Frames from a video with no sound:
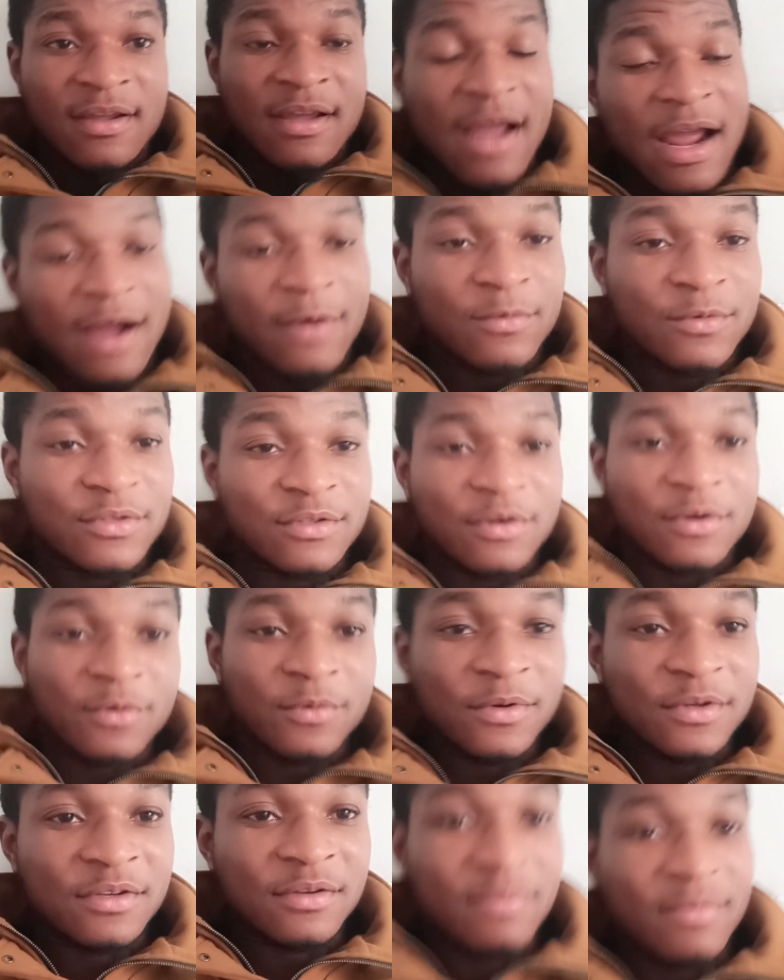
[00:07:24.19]
I was
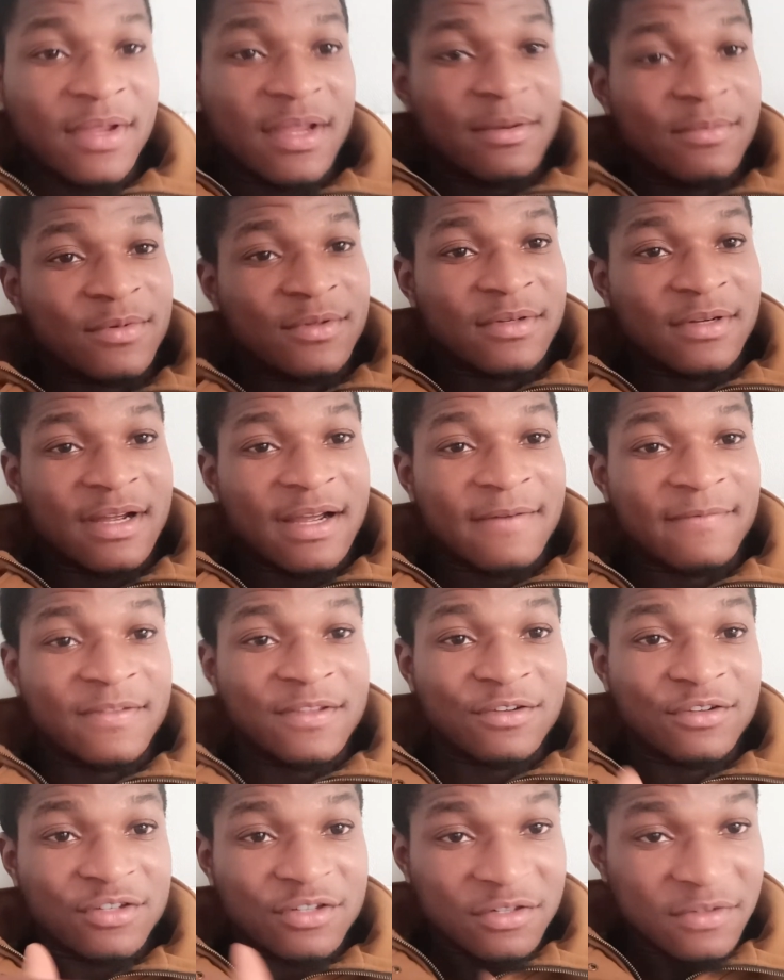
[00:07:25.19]
going to be able to have
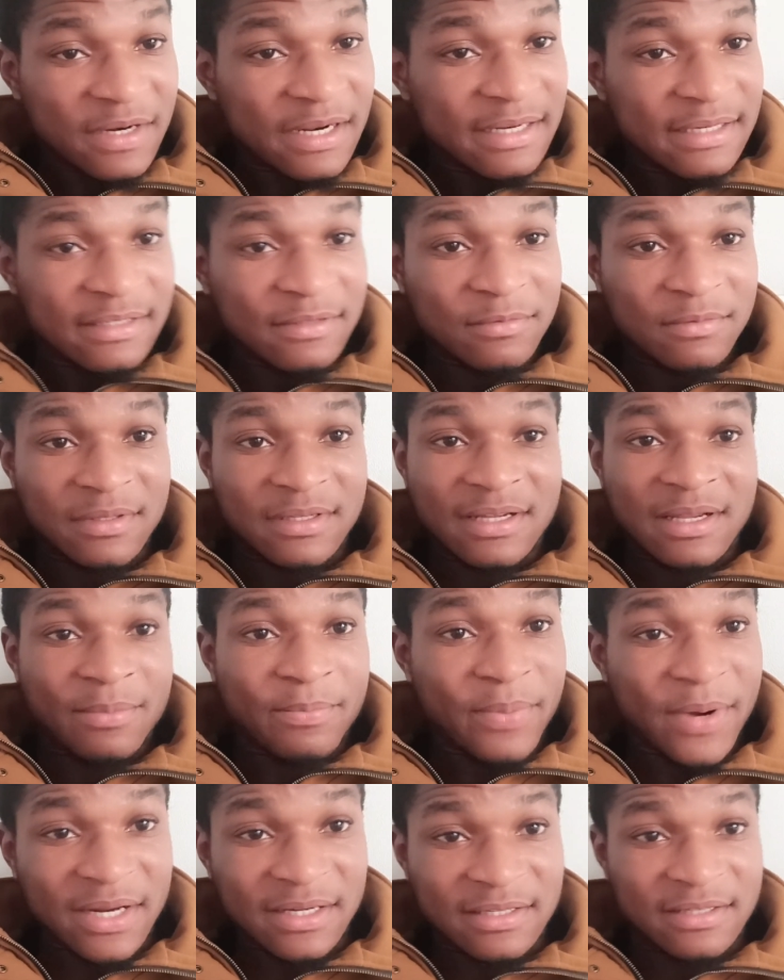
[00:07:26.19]
the strength or the
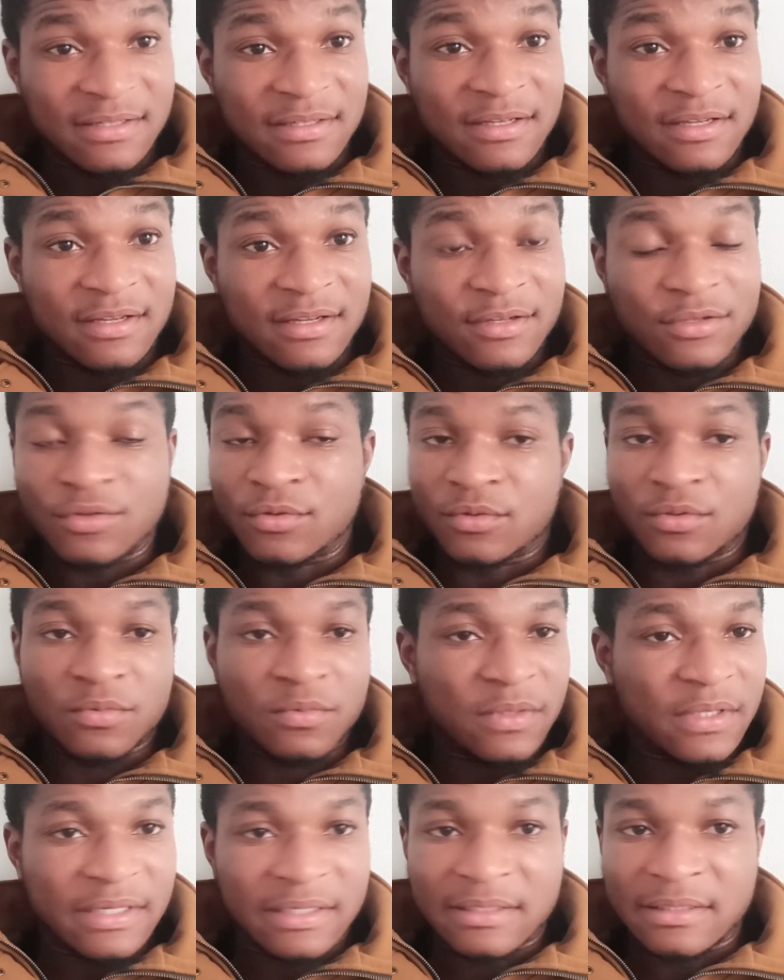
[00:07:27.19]
capacity to do
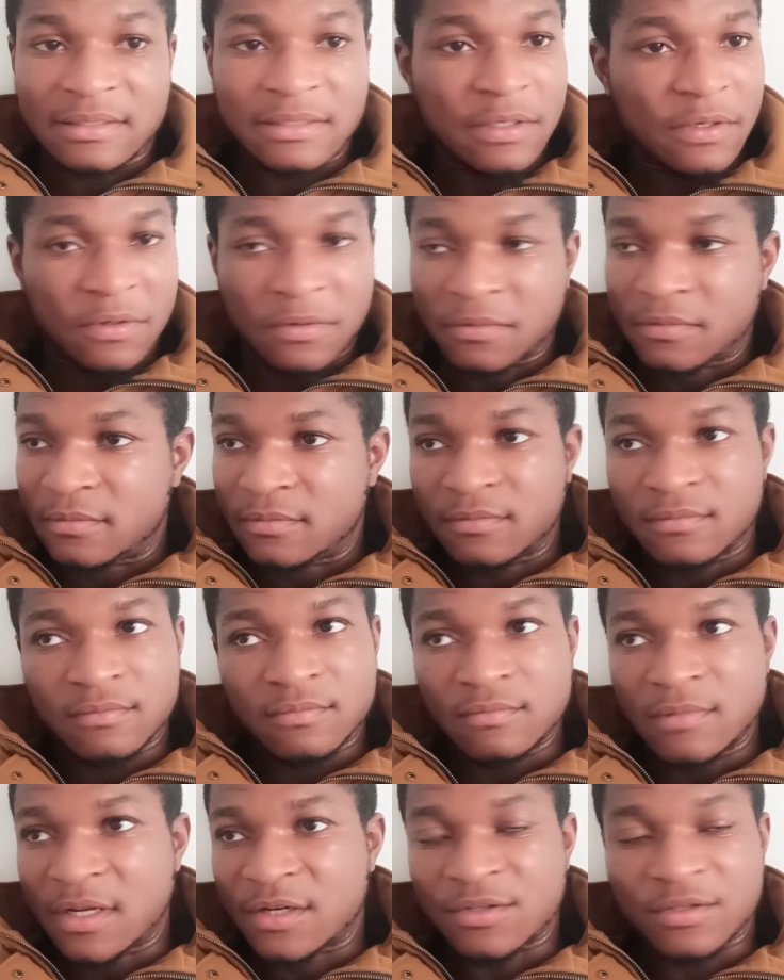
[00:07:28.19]
that. No,
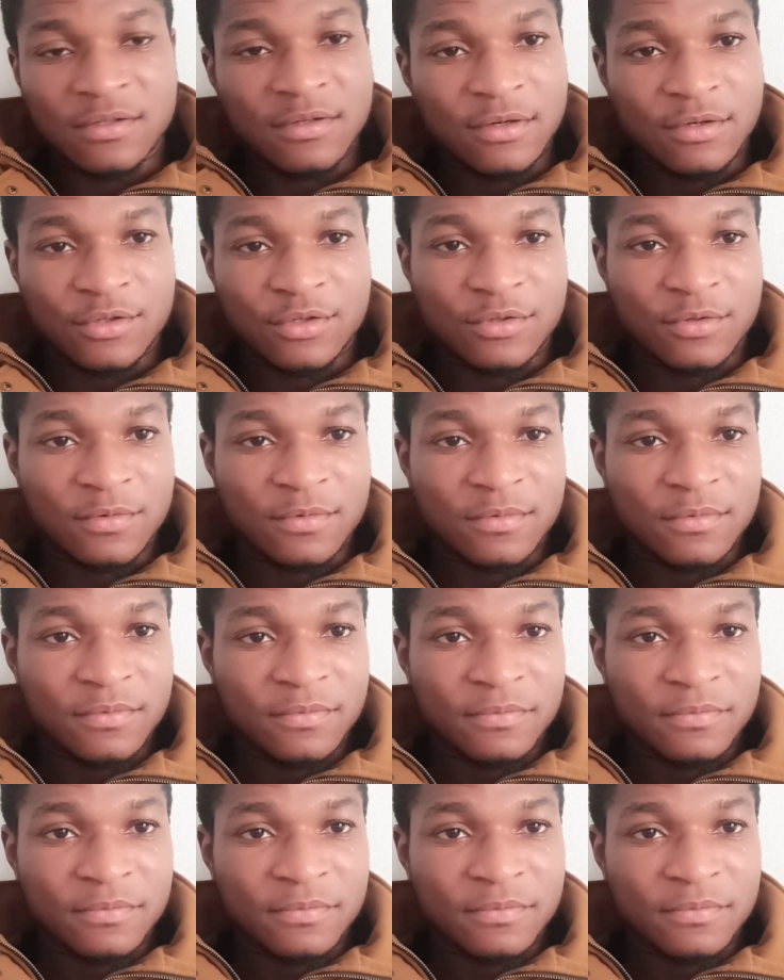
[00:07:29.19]
it's not true.